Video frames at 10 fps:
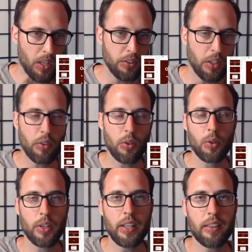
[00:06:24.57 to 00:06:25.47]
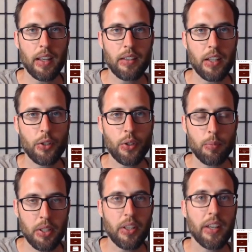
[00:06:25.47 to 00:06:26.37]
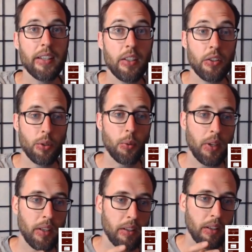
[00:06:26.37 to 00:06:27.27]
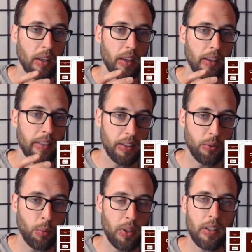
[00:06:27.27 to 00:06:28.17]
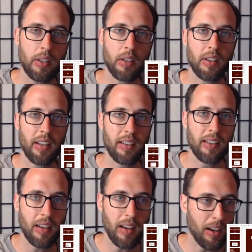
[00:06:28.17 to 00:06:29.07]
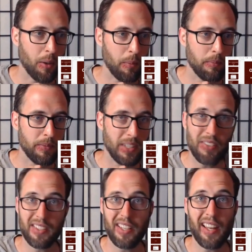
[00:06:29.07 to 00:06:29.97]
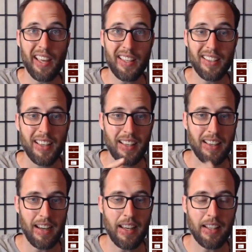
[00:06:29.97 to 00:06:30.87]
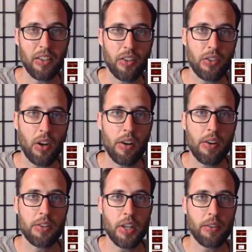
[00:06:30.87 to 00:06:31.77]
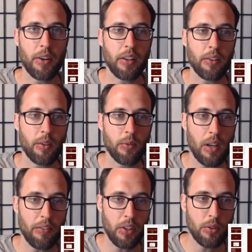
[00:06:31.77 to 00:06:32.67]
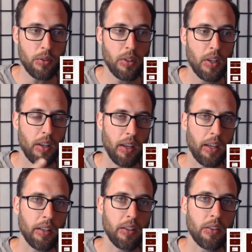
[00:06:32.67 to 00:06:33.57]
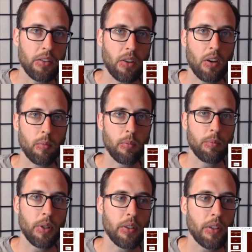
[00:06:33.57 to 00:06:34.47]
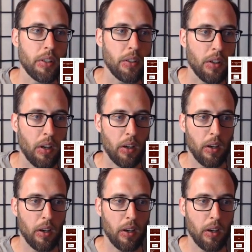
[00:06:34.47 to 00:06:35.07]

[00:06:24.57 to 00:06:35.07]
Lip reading: several key things that you can begin doing this week, even today, and start generating revenue and start building